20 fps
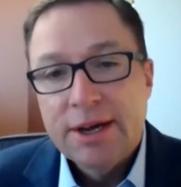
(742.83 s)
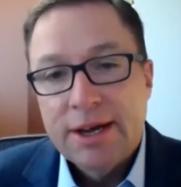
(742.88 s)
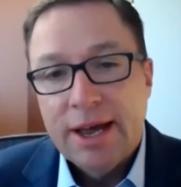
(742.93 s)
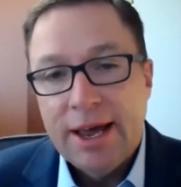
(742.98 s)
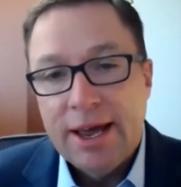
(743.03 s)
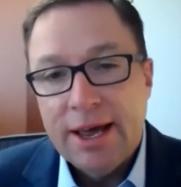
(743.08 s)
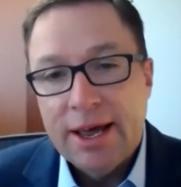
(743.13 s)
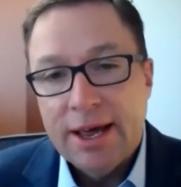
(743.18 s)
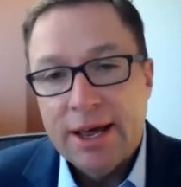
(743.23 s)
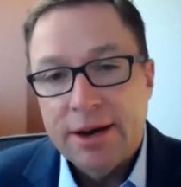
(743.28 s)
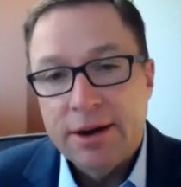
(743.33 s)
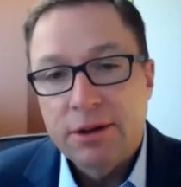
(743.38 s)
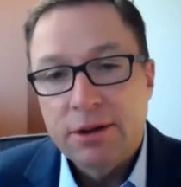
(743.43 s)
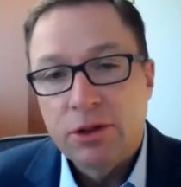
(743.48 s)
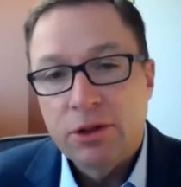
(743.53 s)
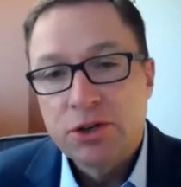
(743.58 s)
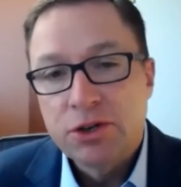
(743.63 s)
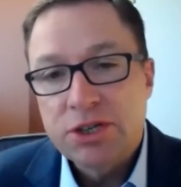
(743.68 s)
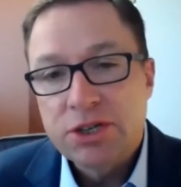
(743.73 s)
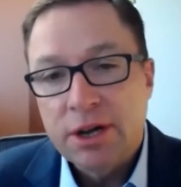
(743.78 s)
And
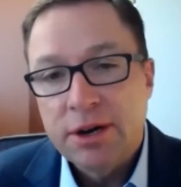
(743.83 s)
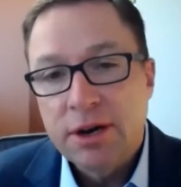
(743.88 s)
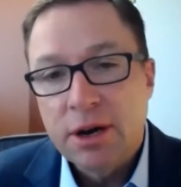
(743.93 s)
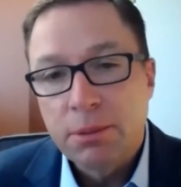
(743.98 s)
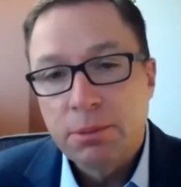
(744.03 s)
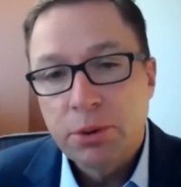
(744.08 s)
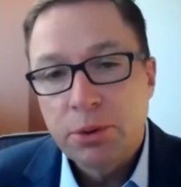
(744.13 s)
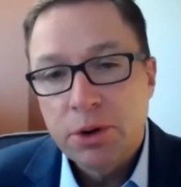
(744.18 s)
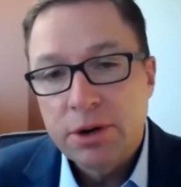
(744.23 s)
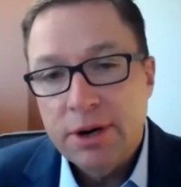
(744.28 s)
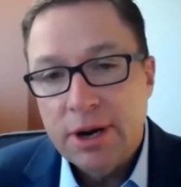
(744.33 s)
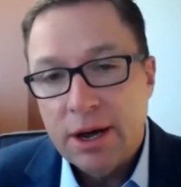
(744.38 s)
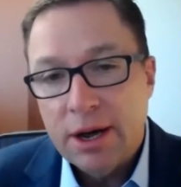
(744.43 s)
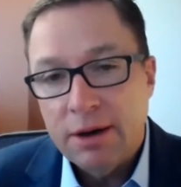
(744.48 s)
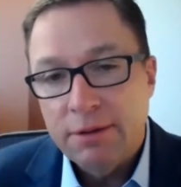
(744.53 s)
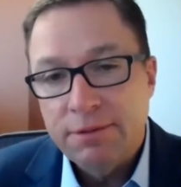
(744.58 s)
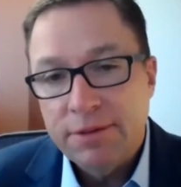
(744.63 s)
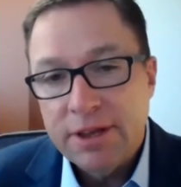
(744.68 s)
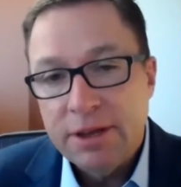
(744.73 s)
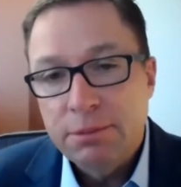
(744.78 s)
there's a number
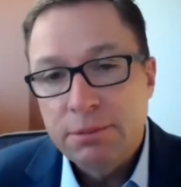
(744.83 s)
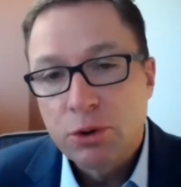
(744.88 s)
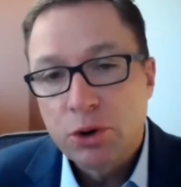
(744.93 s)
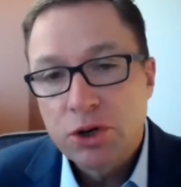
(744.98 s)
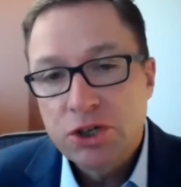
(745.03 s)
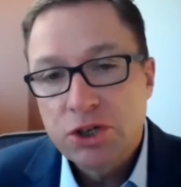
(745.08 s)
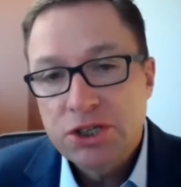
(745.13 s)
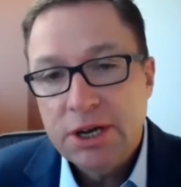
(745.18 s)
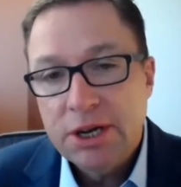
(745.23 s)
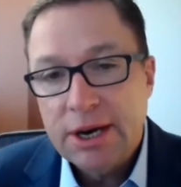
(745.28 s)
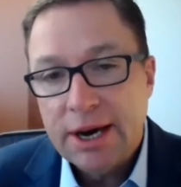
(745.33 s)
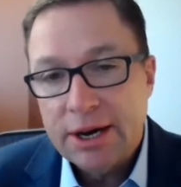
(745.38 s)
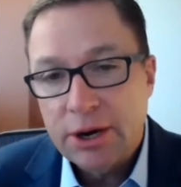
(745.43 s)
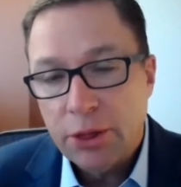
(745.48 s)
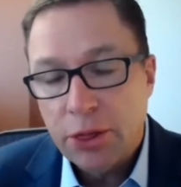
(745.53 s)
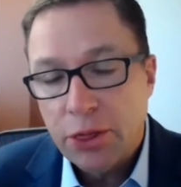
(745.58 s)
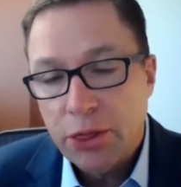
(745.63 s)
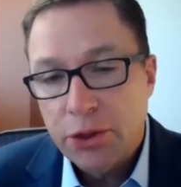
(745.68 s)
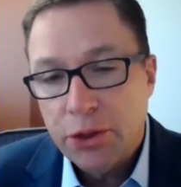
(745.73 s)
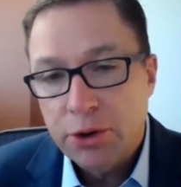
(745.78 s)
of emerging kind
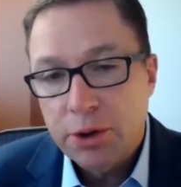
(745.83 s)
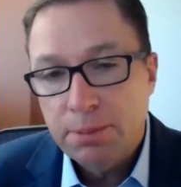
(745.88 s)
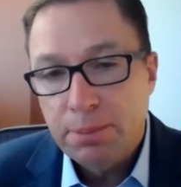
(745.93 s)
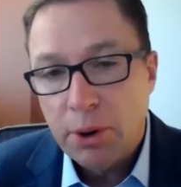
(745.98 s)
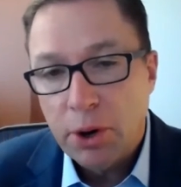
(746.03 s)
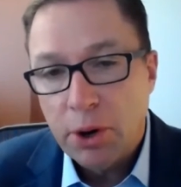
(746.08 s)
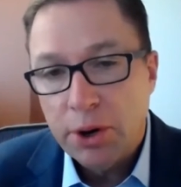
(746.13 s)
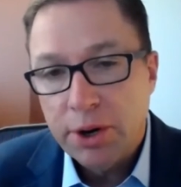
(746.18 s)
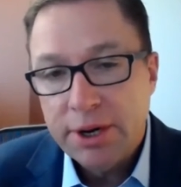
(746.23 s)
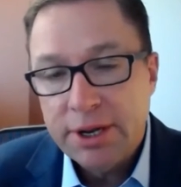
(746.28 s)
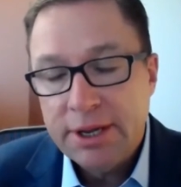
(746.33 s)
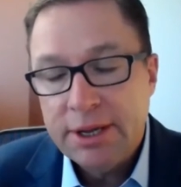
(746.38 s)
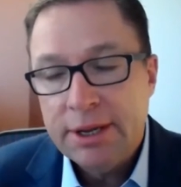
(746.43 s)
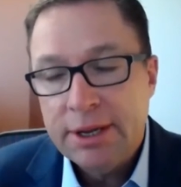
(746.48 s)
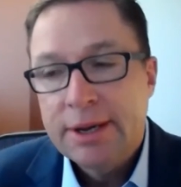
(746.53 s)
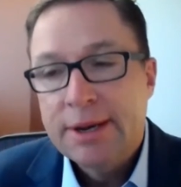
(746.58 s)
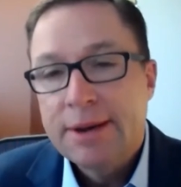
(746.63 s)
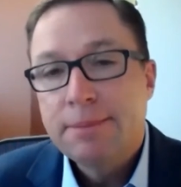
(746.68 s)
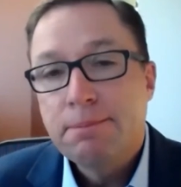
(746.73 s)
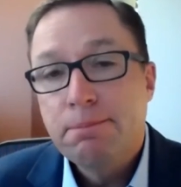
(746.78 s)
of third-party
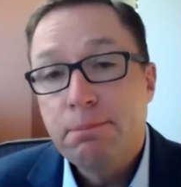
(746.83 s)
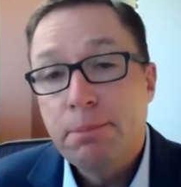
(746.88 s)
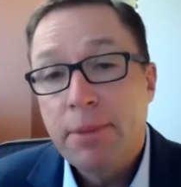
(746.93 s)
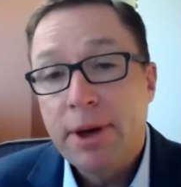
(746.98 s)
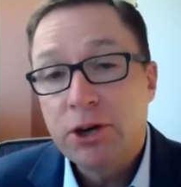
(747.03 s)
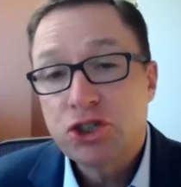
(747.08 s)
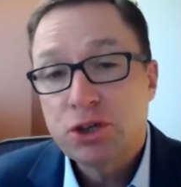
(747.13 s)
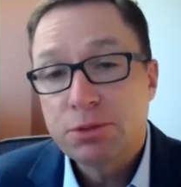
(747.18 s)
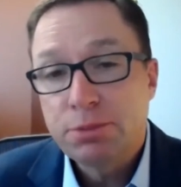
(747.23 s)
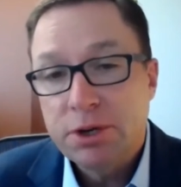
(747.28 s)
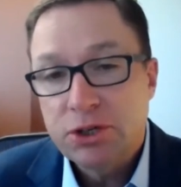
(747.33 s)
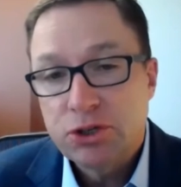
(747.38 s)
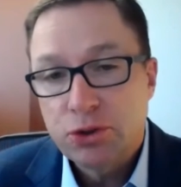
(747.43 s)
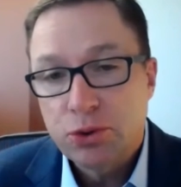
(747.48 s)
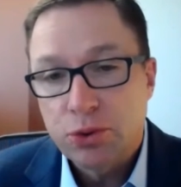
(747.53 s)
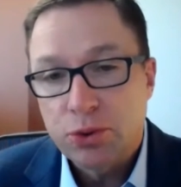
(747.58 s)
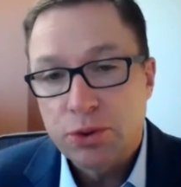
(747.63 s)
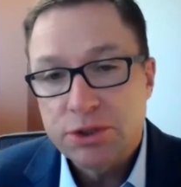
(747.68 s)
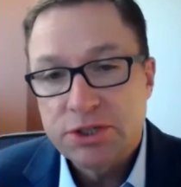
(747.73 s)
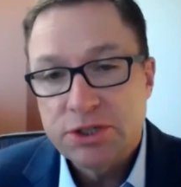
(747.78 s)
measurement
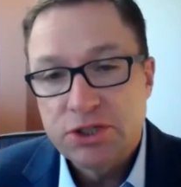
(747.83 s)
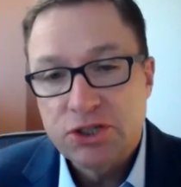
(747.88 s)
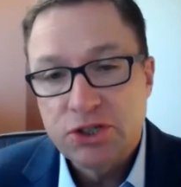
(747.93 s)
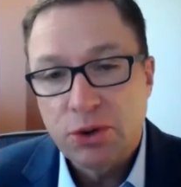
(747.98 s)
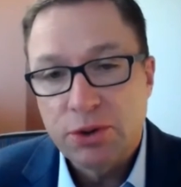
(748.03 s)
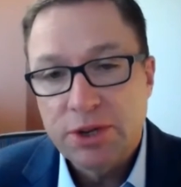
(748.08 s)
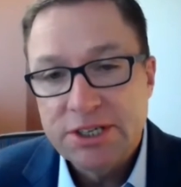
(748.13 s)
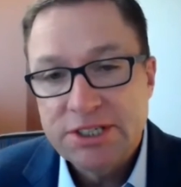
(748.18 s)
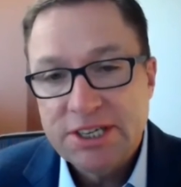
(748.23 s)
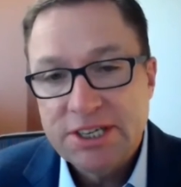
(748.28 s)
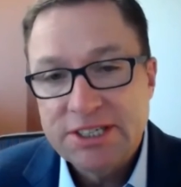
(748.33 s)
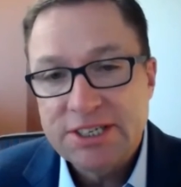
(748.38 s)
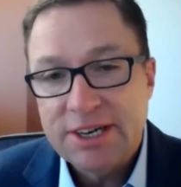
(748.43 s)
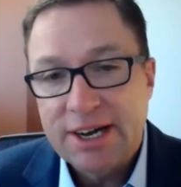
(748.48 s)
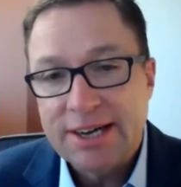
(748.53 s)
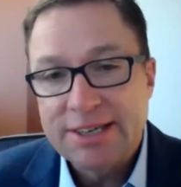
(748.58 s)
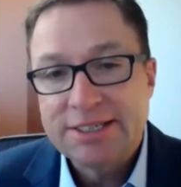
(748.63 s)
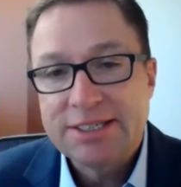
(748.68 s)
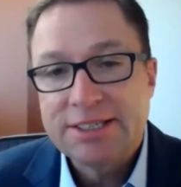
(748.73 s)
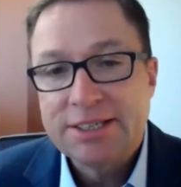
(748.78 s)
tools. And so this isn't
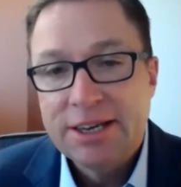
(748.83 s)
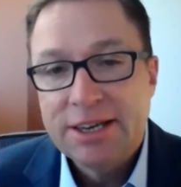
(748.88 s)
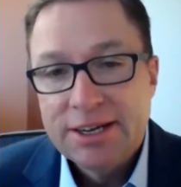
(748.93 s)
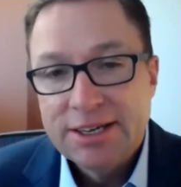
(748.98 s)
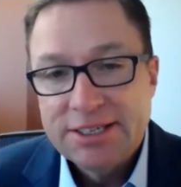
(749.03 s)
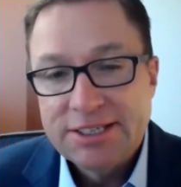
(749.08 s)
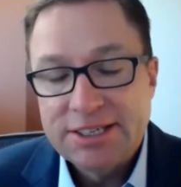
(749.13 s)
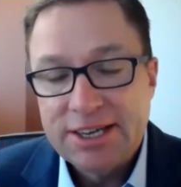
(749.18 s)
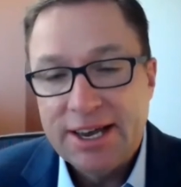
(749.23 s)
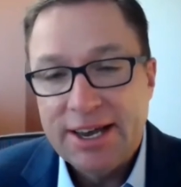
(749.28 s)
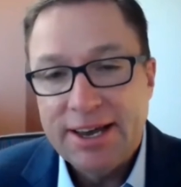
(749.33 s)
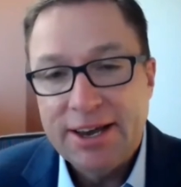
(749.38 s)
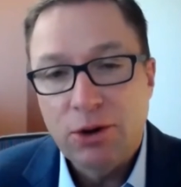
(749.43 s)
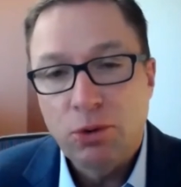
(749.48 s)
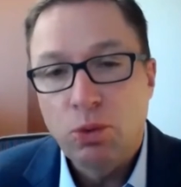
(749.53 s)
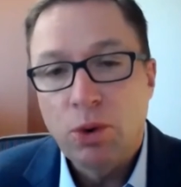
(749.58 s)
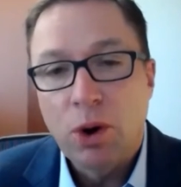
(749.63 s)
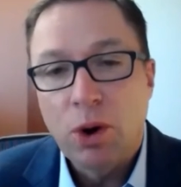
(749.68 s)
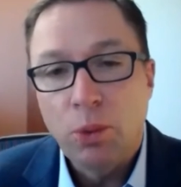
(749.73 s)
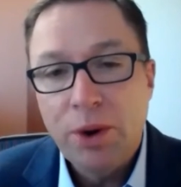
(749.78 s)
us saying
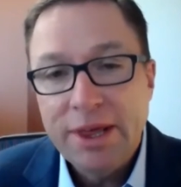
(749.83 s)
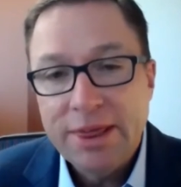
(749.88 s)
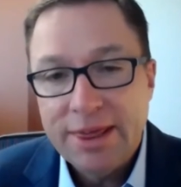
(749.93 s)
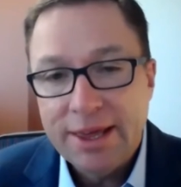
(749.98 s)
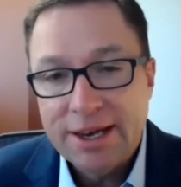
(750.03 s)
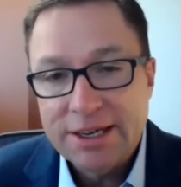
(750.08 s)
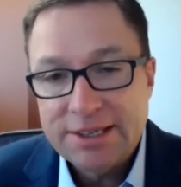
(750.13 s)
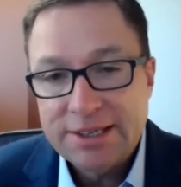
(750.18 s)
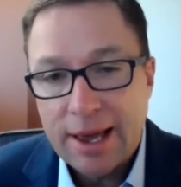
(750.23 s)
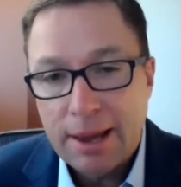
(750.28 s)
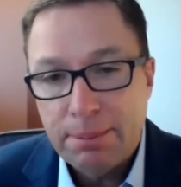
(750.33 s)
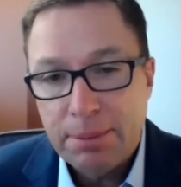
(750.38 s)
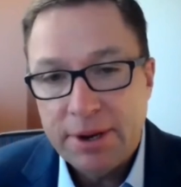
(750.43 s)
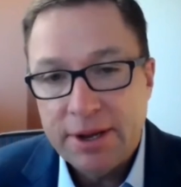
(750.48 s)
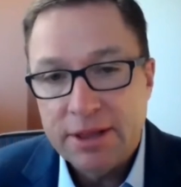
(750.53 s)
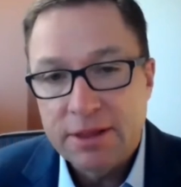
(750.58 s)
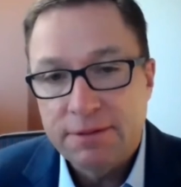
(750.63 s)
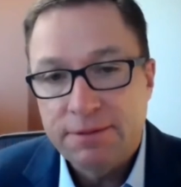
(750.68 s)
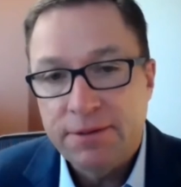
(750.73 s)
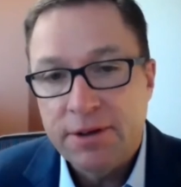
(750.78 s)
what we think is happening
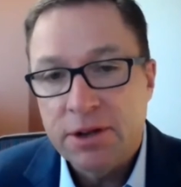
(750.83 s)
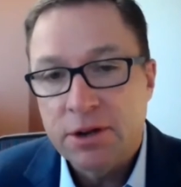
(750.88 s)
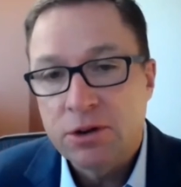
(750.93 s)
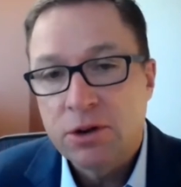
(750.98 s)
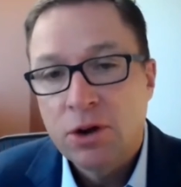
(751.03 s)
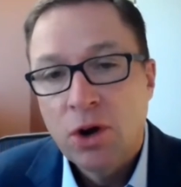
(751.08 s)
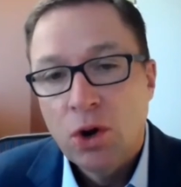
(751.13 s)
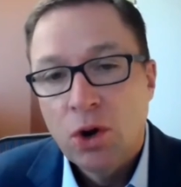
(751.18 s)
in the field.